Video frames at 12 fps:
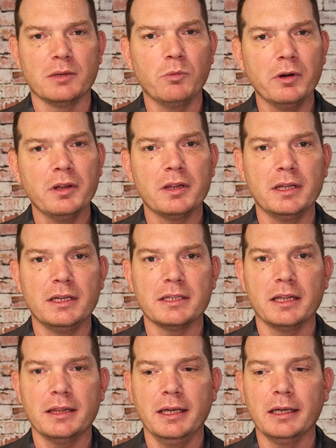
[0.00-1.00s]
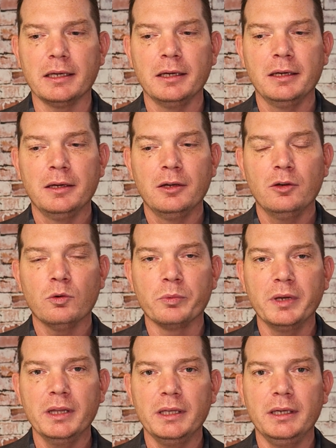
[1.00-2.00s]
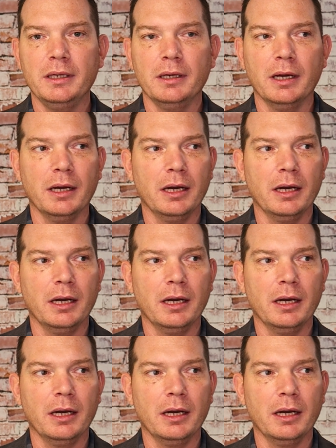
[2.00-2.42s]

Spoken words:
And one of the things I think really,